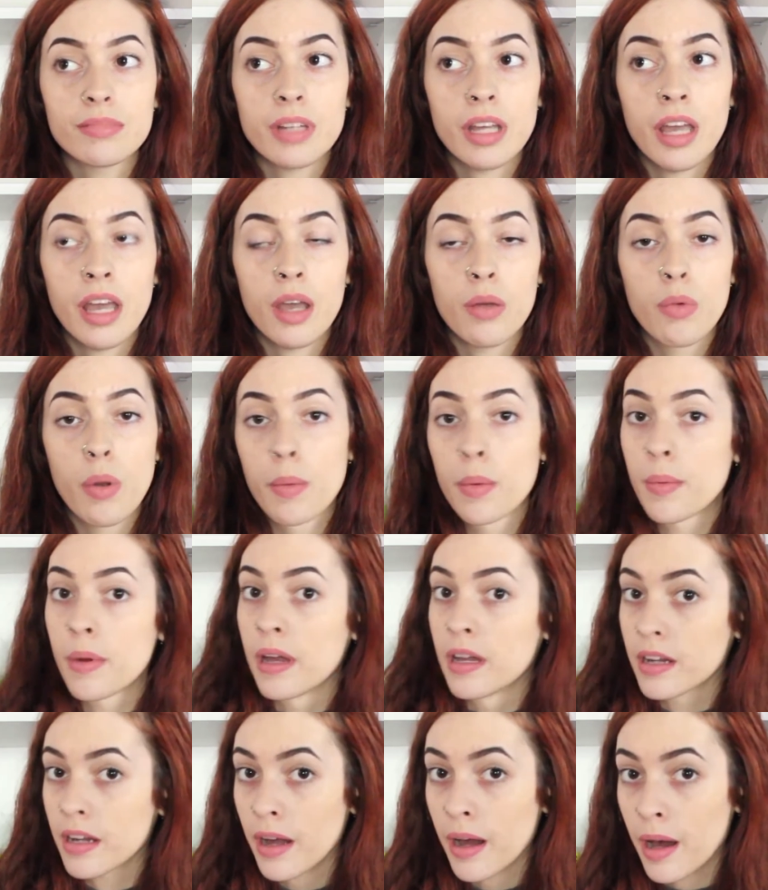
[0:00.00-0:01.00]
a rubber
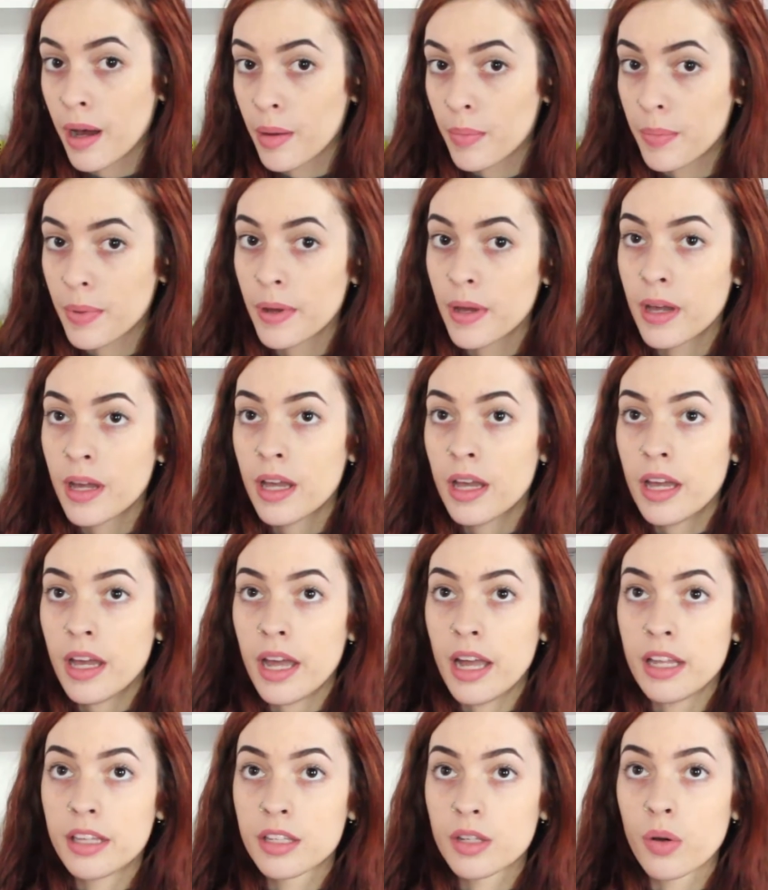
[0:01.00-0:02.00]
band up,
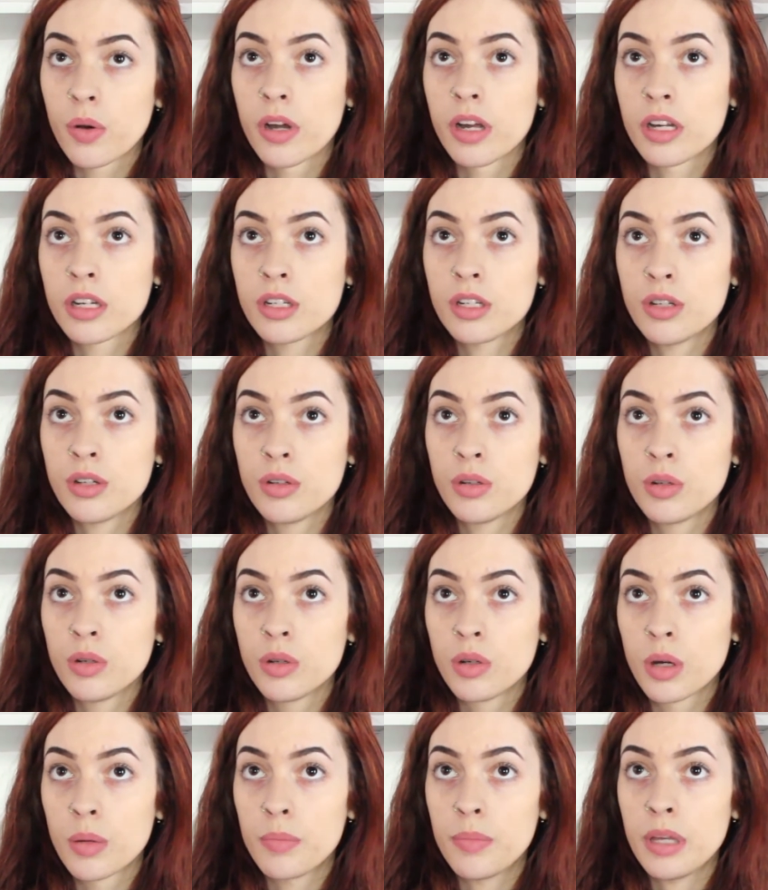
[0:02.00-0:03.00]
it's going
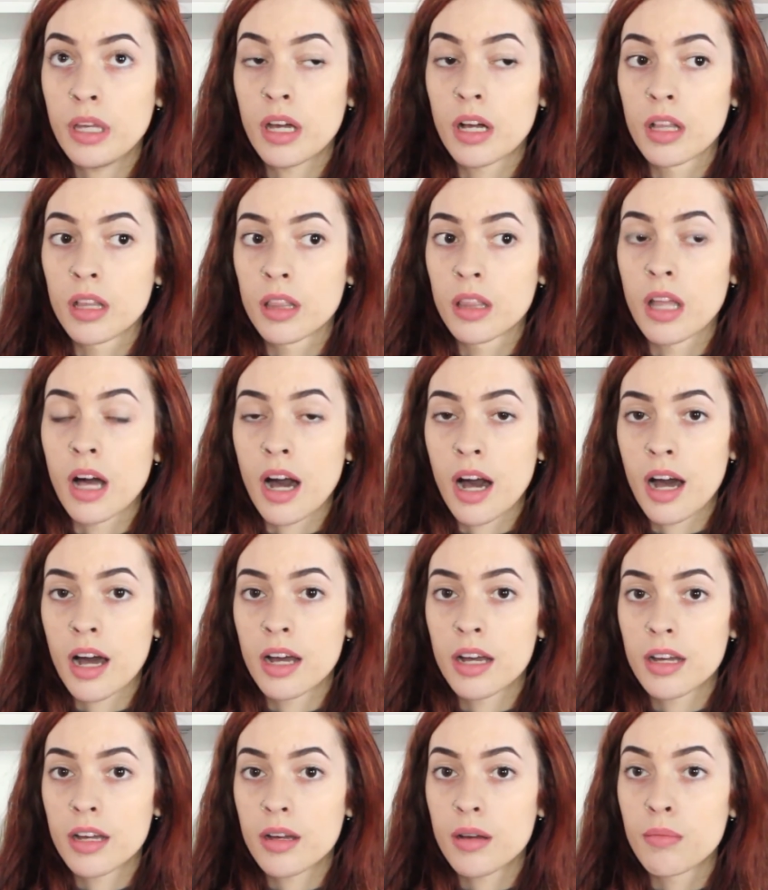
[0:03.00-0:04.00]
to be a
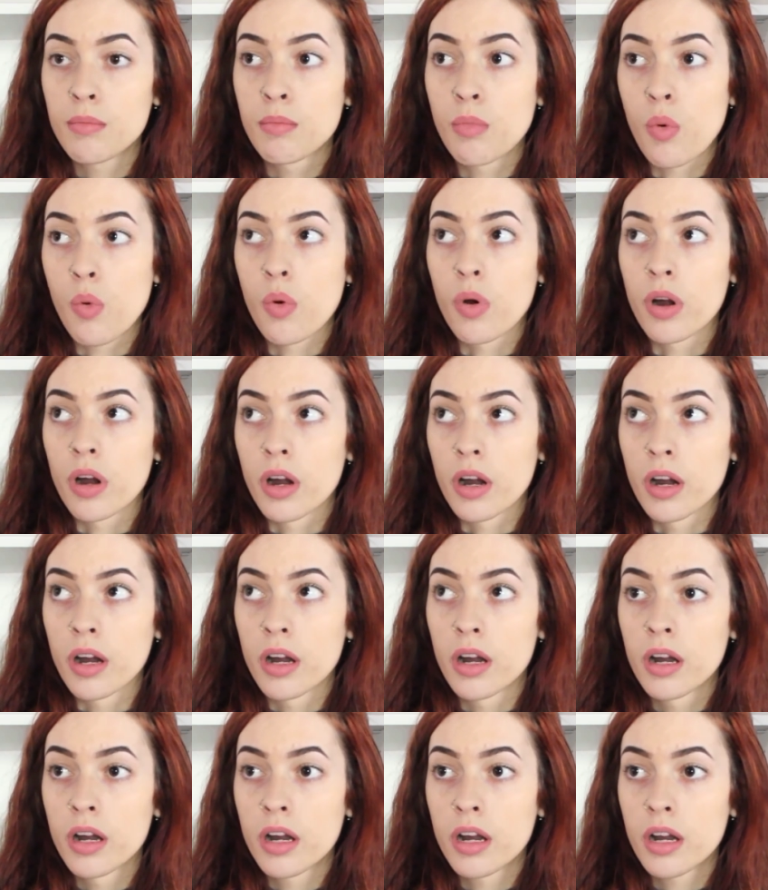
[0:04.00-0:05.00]
lot
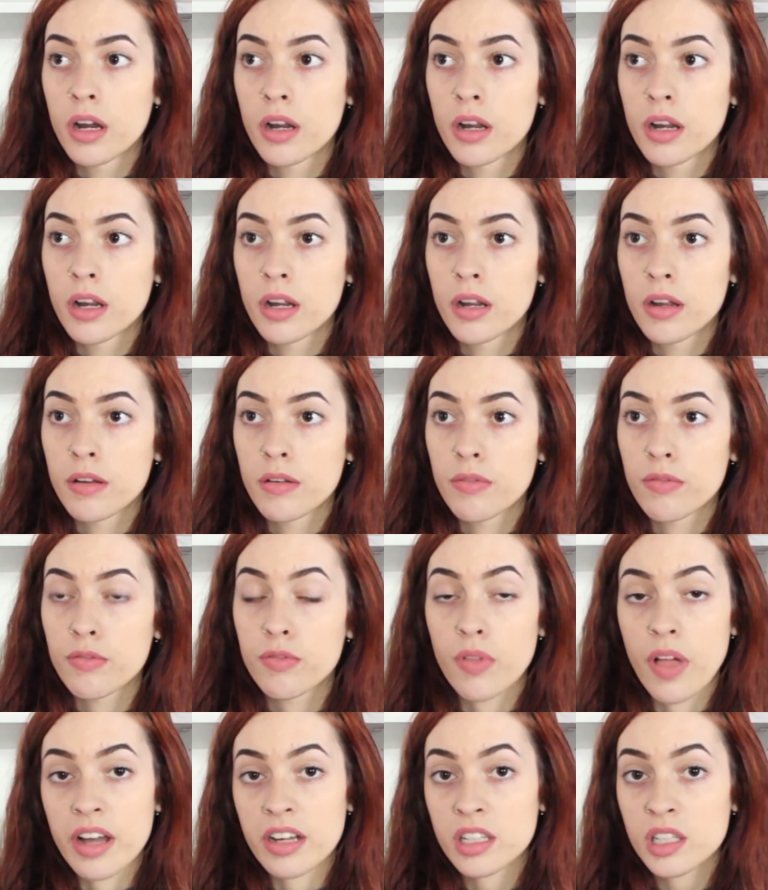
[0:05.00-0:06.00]
more
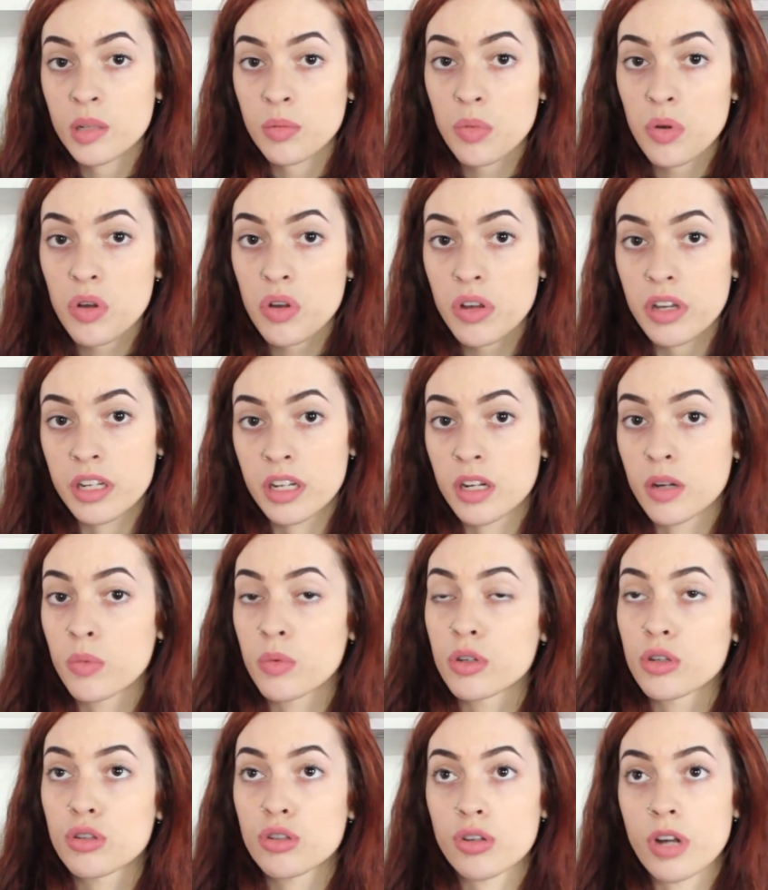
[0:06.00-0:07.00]
flexible and it
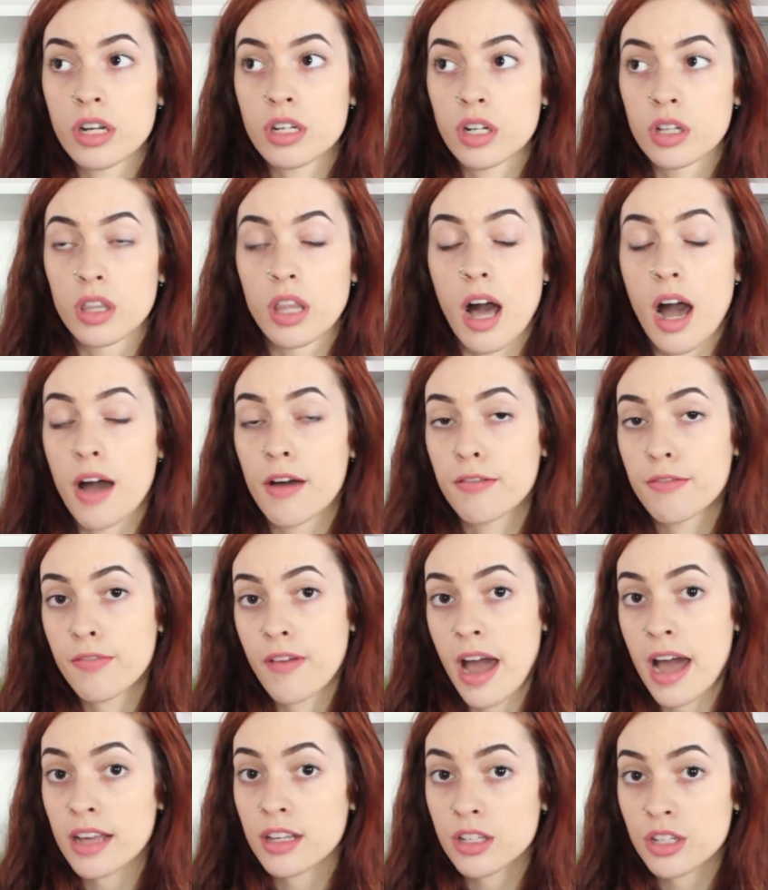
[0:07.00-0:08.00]
will stretch a lot
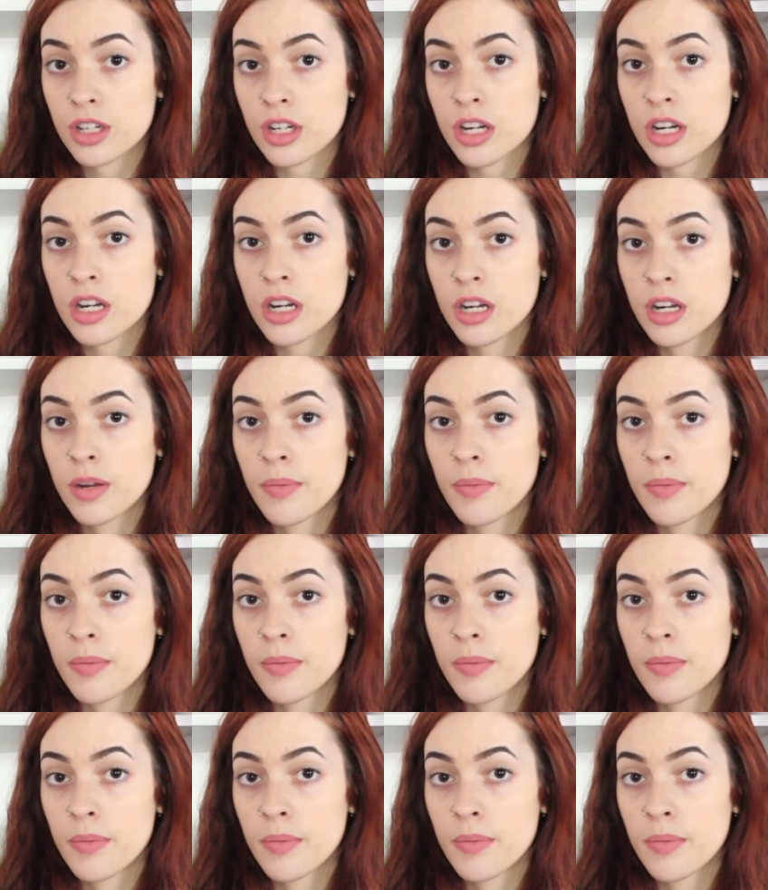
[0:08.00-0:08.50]
faster.